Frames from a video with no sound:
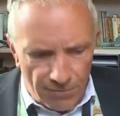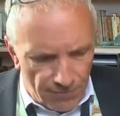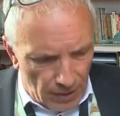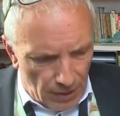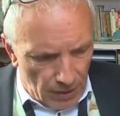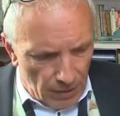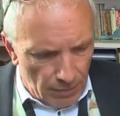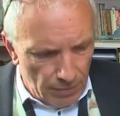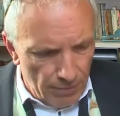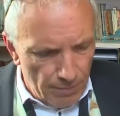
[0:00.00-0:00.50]

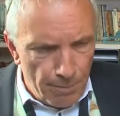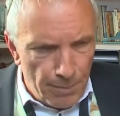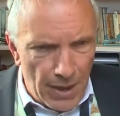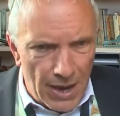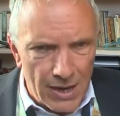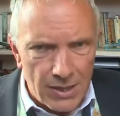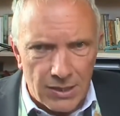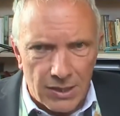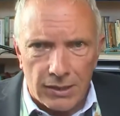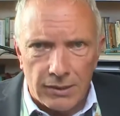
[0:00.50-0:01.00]
far
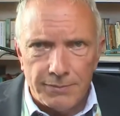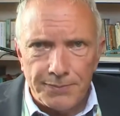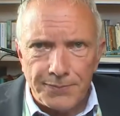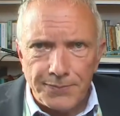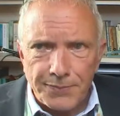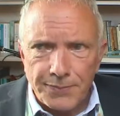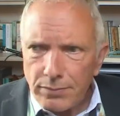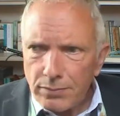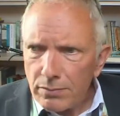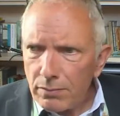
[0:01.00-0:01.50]
better
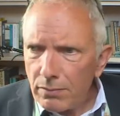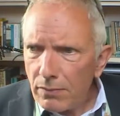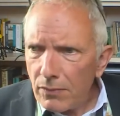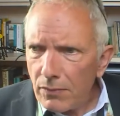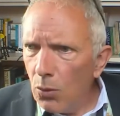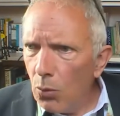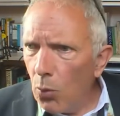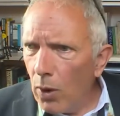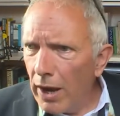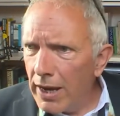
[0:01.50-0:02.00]

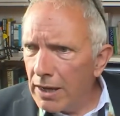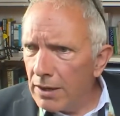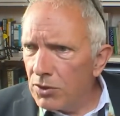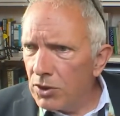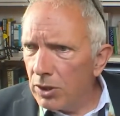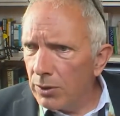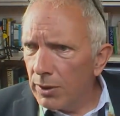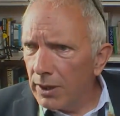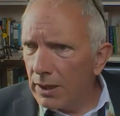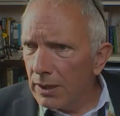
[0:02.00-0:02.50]
way of
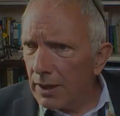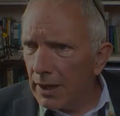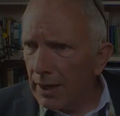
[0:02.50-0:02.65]
doing